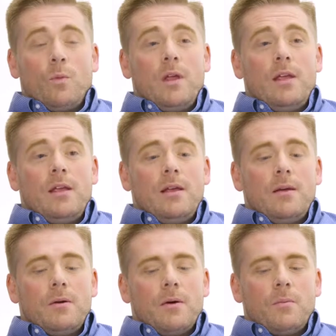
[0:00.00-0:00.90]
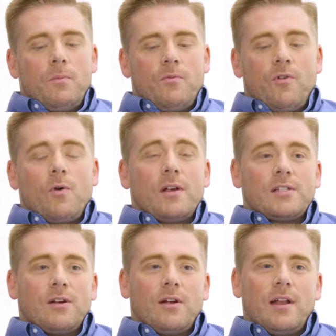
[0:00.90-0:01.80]
We
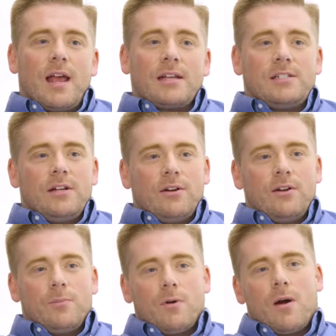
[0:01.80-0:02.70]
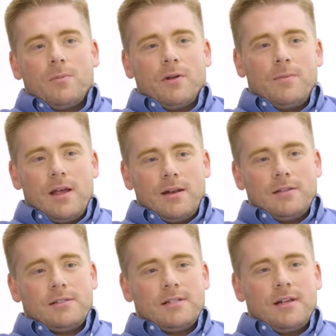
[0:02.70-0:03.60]
focus on exterior property
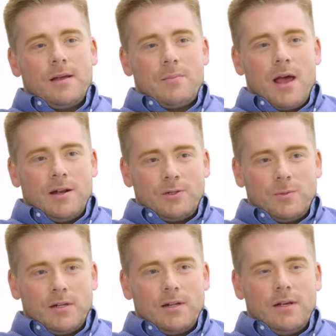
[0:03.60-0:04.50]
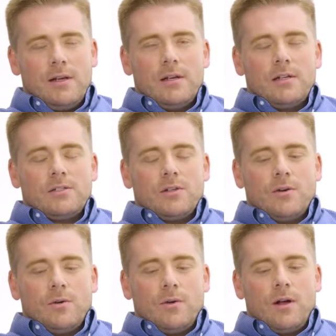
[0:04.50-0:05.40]
maintenance and management.
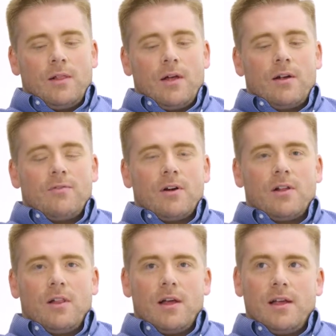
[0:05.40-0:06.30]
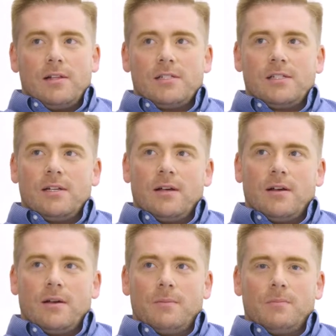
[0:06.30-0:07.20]
So a lot of our clients,
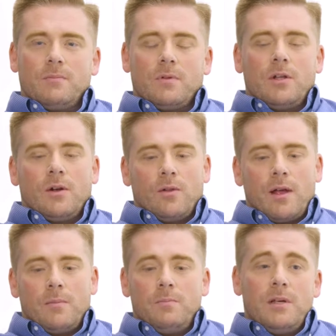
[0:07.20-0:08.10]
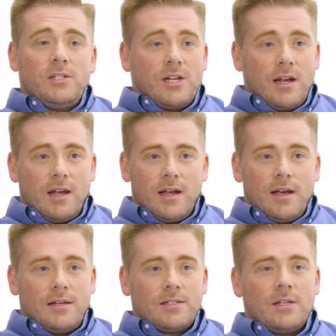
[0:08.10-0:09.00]
like
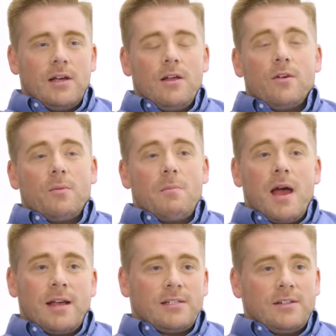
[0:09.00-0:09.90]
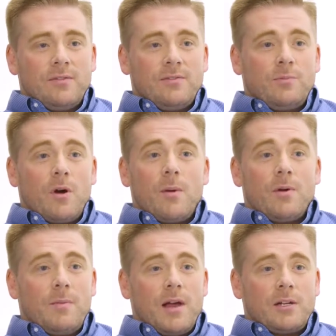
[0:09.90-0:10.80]
BJIS, they're a massive
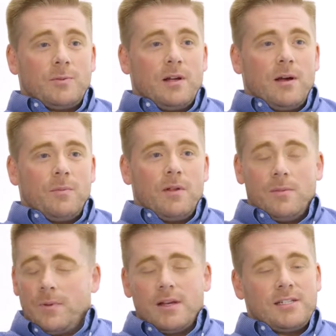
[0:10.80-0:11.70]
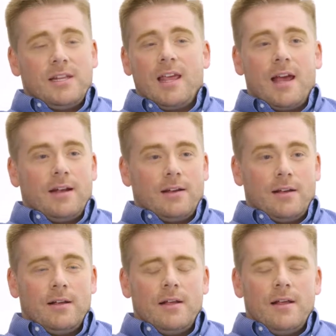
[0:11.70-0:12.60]
property management company, the biggest in
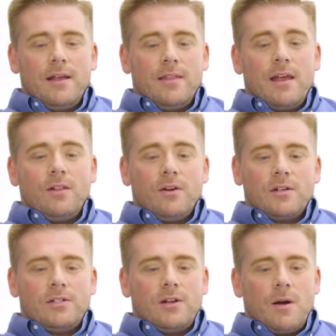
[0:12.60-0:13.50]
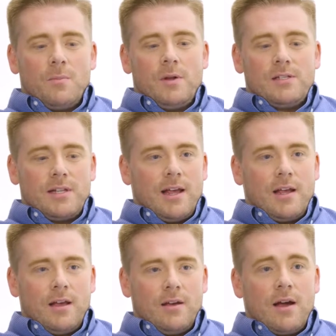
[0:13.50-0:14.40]
Canada. They look to companies
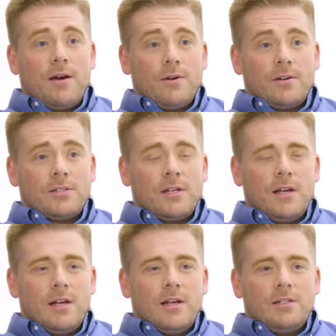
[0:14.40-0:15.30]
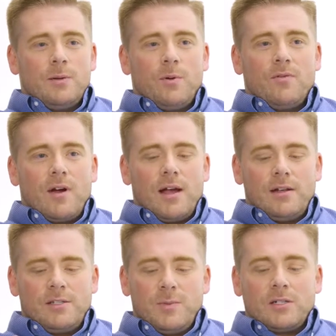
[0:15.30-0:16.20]
like ours to
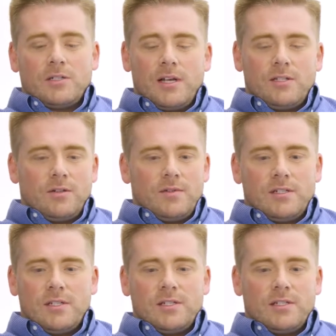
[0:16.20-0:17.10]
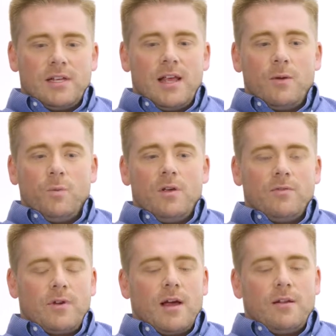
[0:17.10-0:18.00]
provide specialized services, and
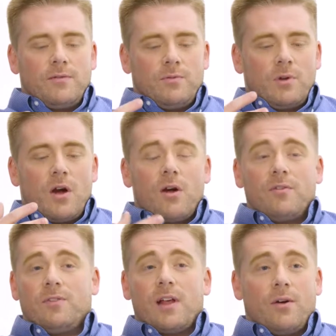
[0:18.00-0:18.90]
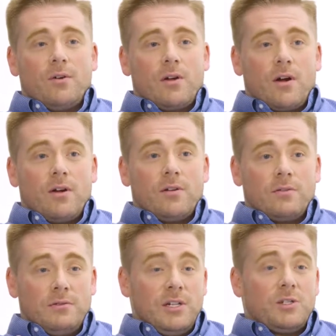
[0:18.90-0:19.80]
we've kind of carved out our
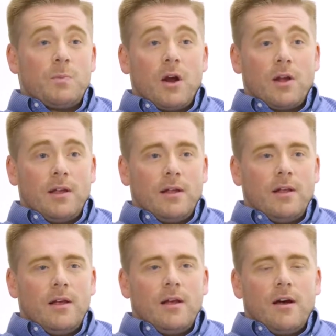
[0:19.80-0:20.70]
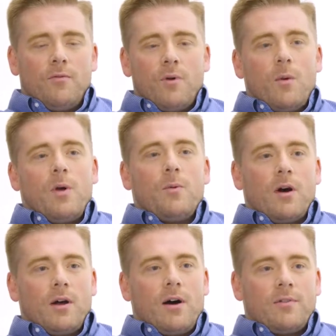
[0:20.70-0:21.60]
niche market of what we
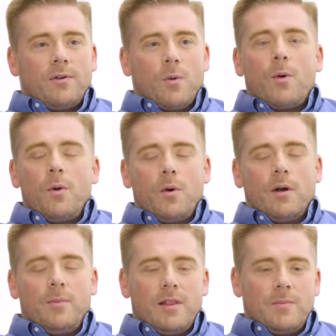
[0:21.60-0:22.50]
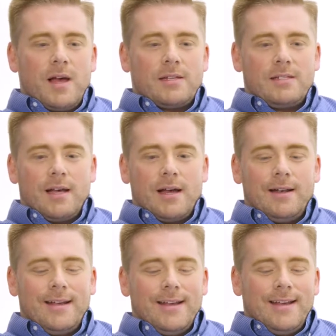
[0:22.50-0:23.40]
want to offer, what we want to be the best at.
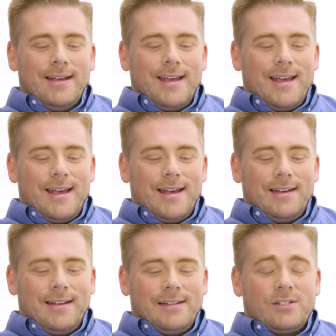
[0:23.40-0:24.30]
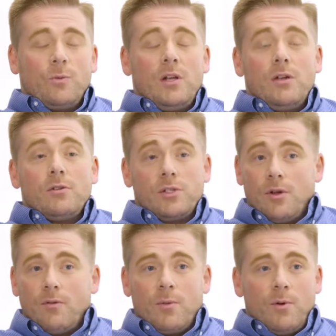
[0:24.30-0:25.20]
And so we do
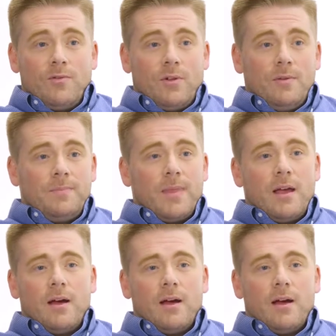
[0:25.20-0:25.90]
snow removal.